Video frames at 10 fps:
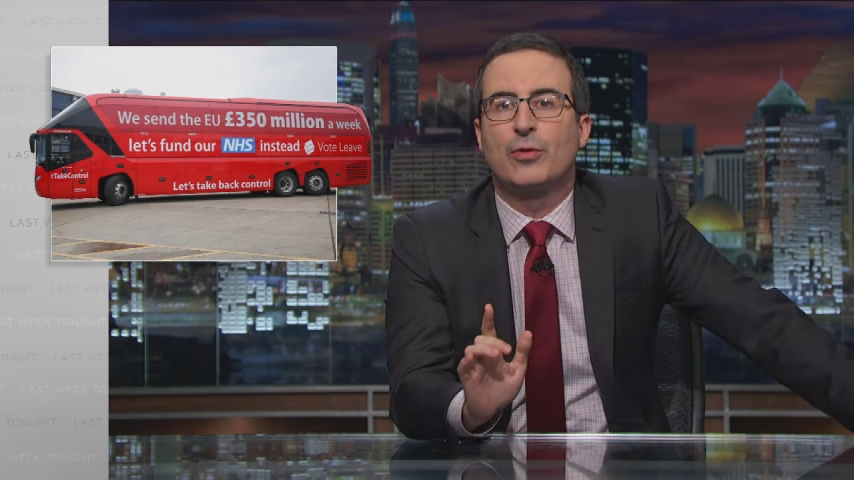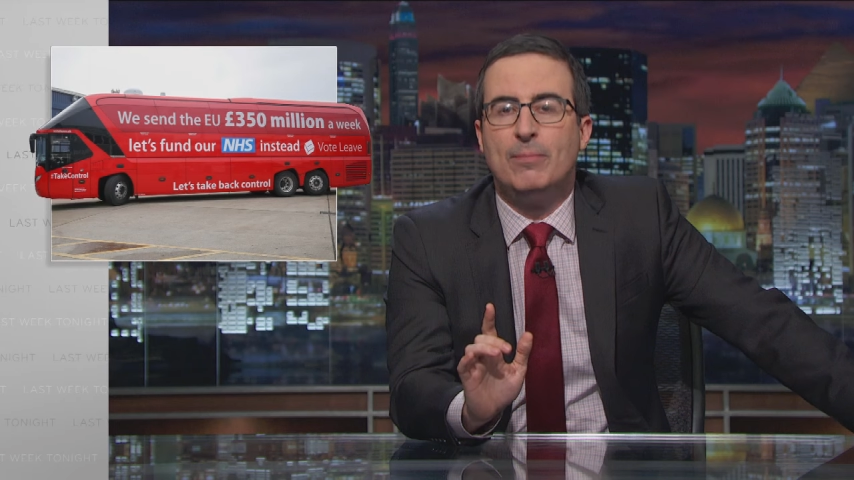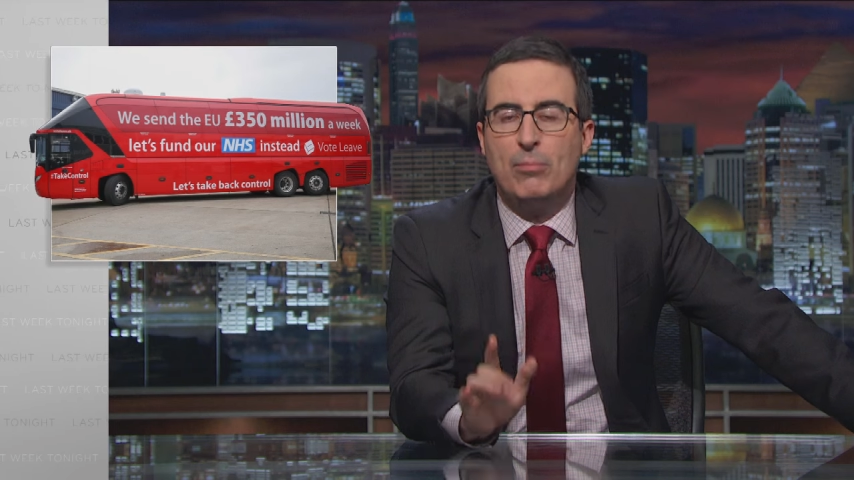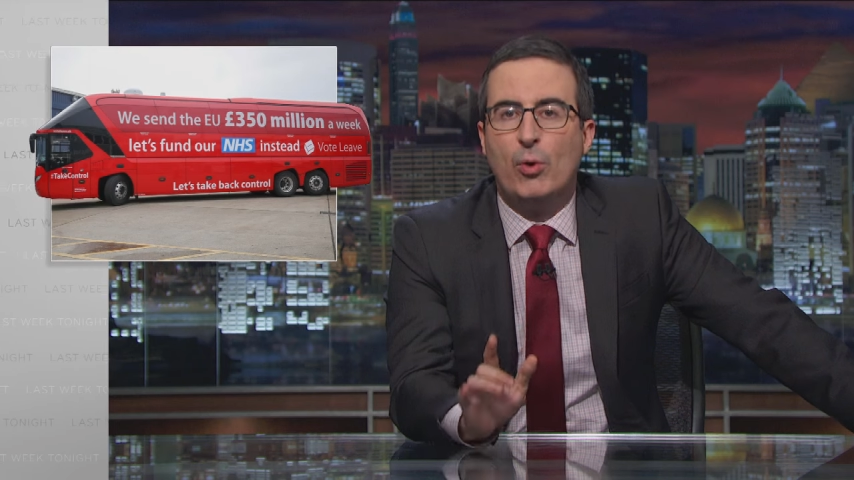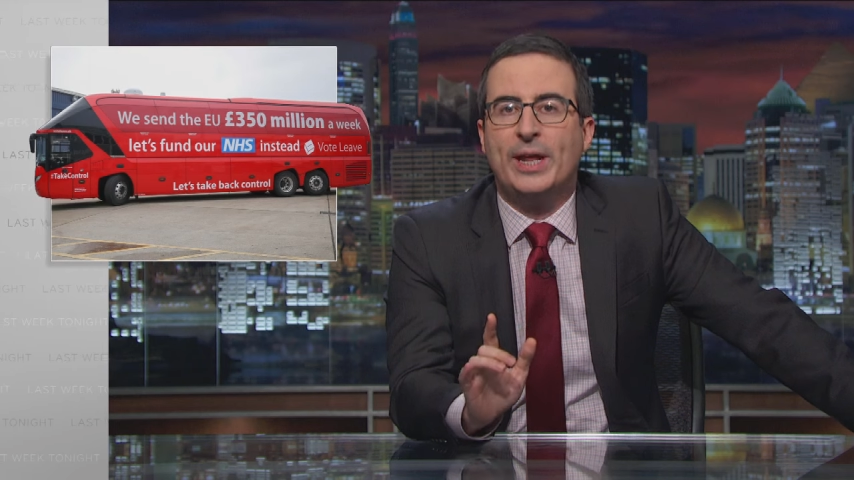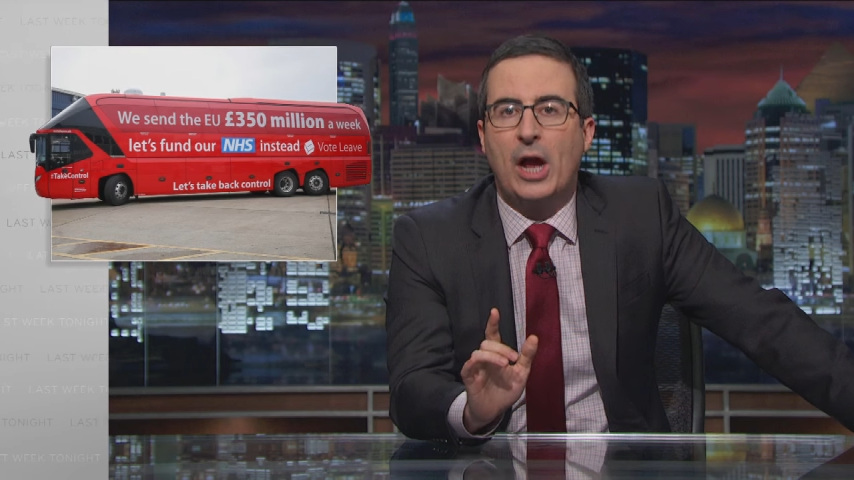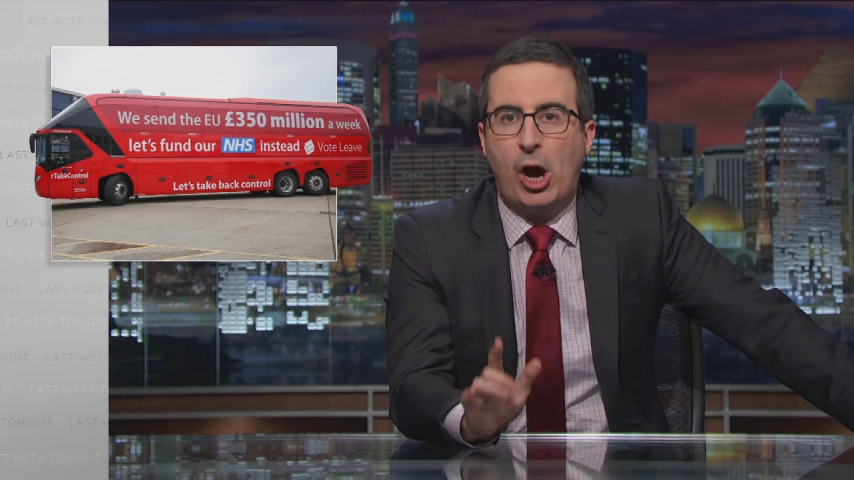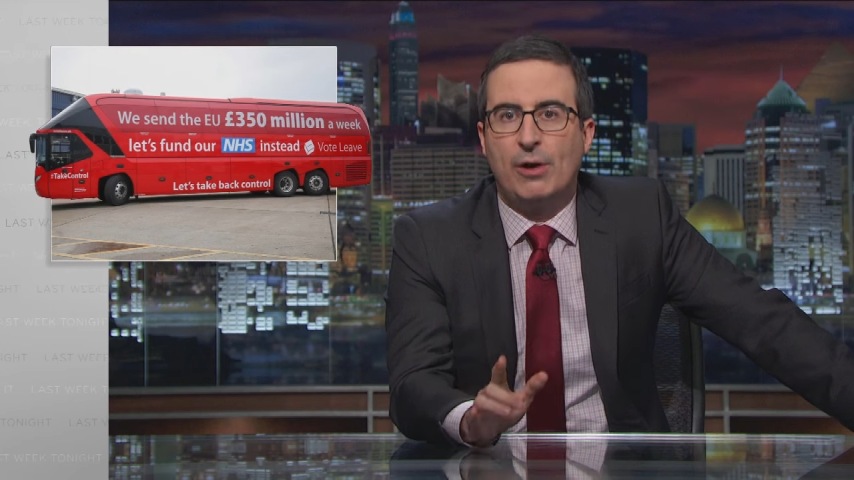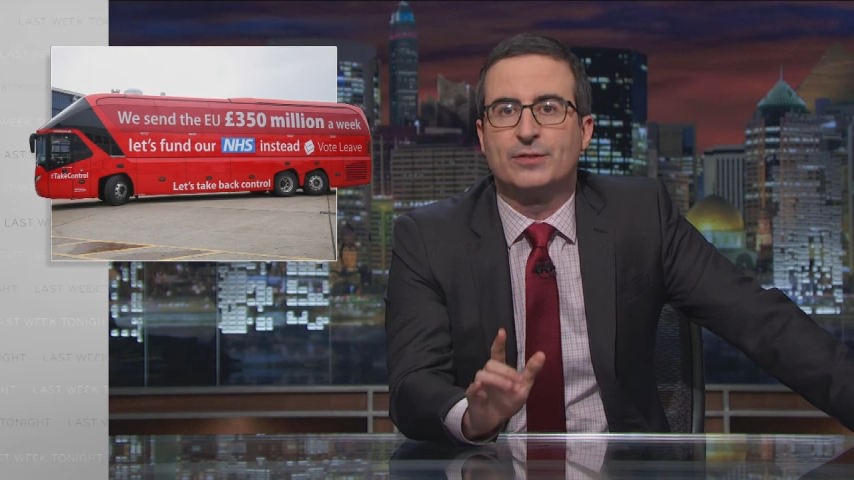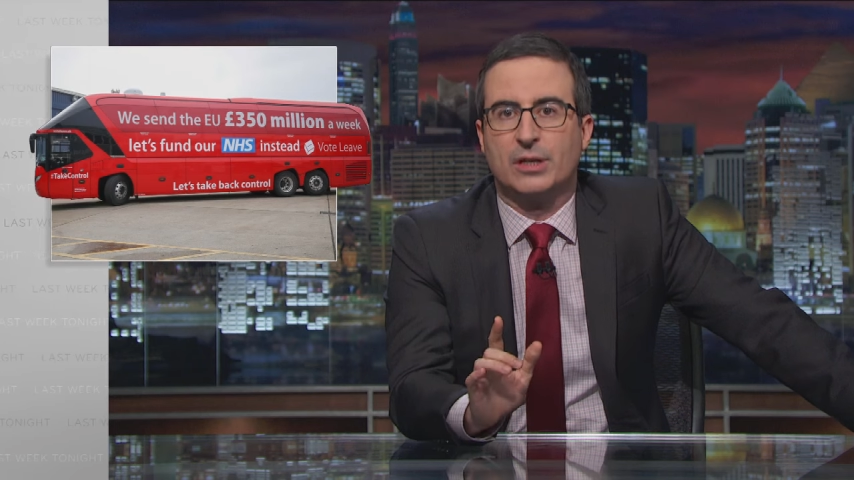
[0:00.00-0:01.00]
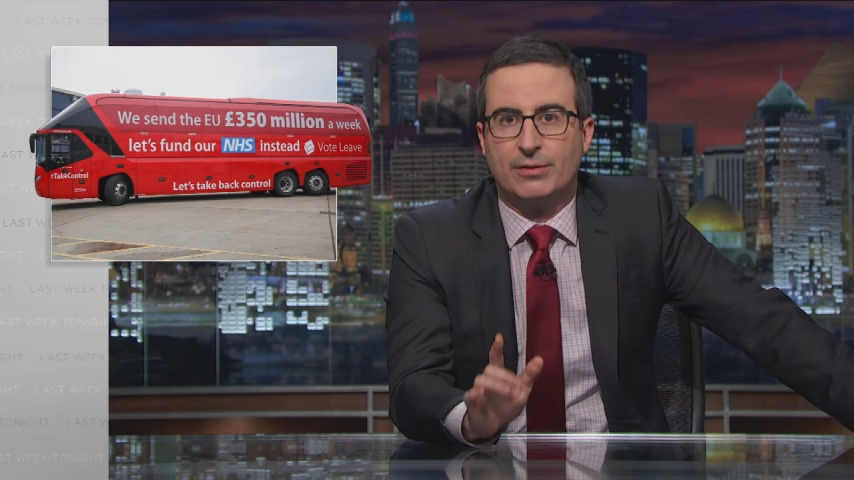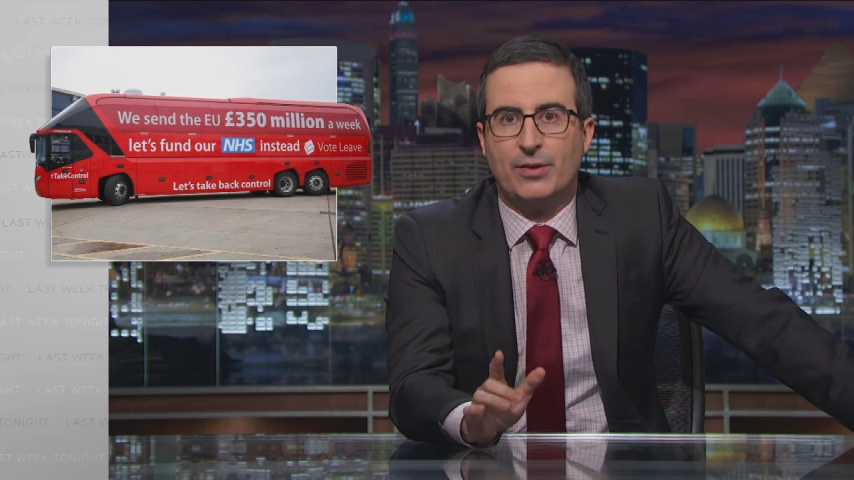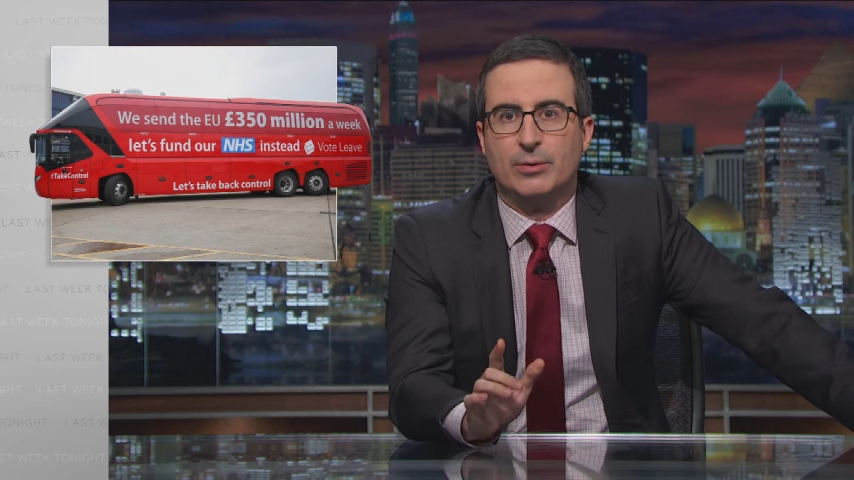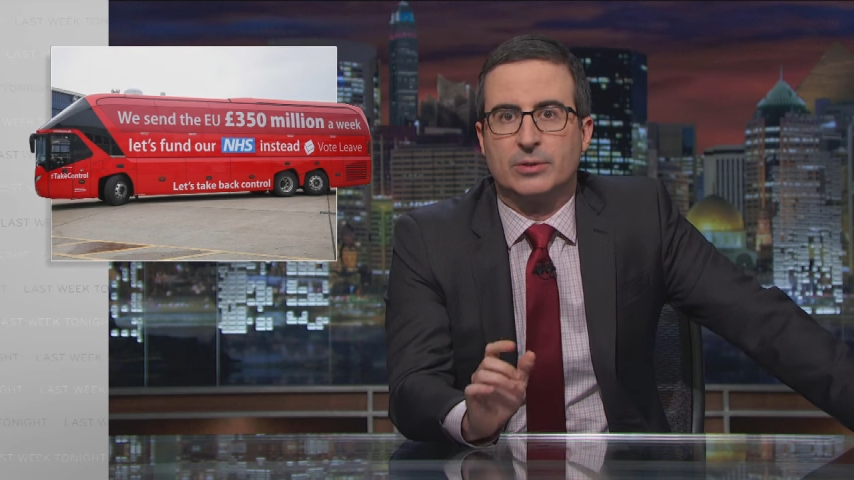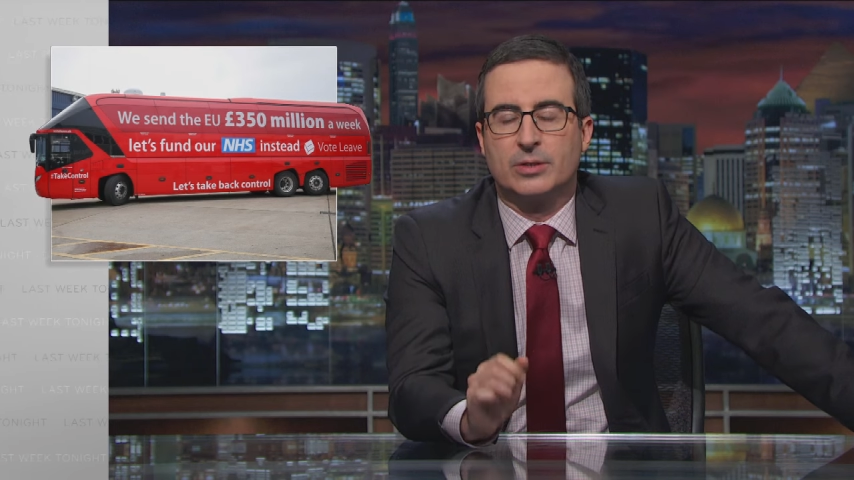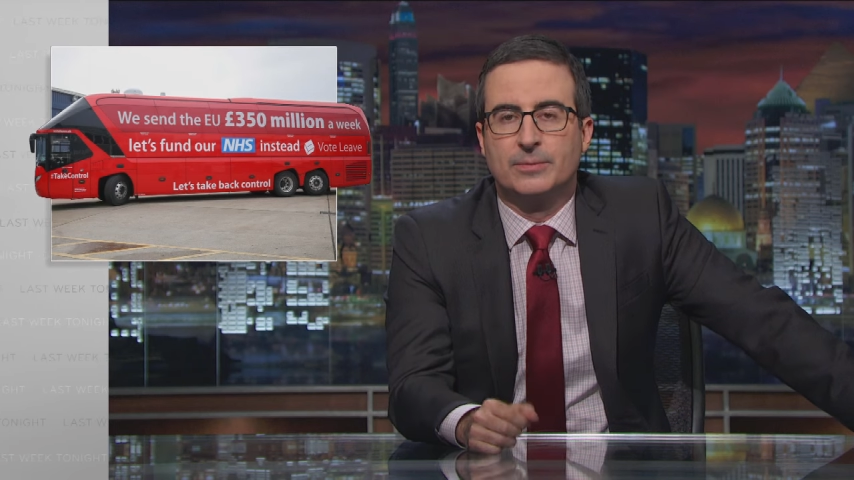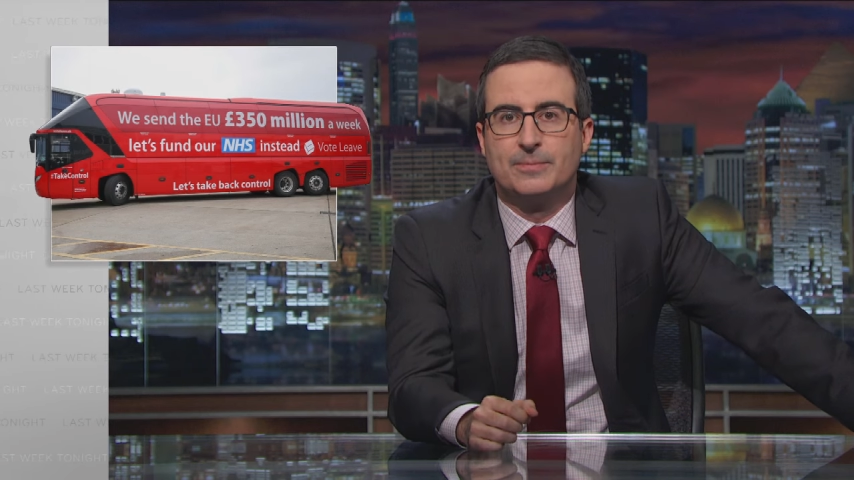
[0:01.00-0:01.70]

the morning after the vote.